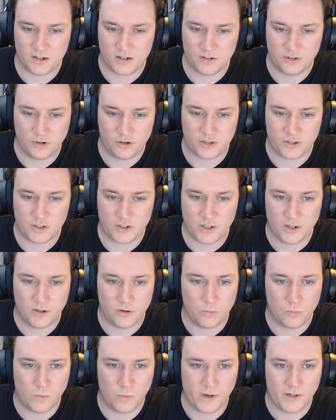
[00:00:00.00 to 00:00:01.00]
Not a
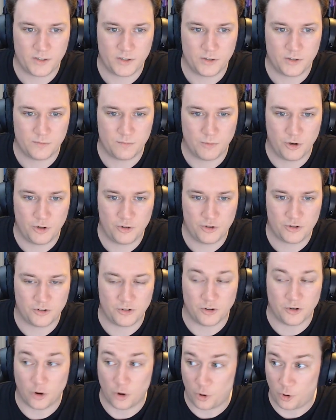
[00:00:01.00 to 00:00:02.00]
single wasted motion.
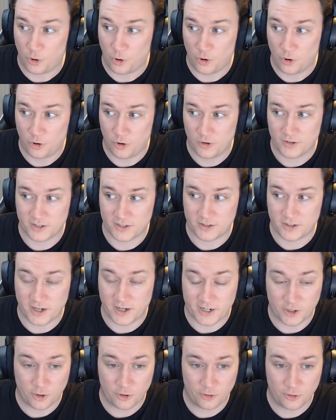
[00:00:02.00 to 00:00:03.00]
It's
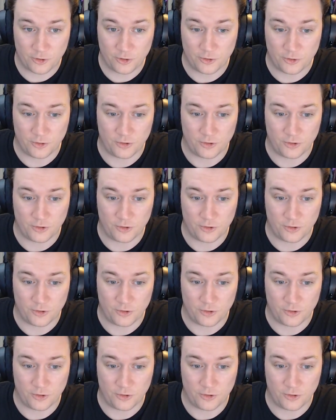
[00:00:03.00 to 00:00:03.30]
like Goku.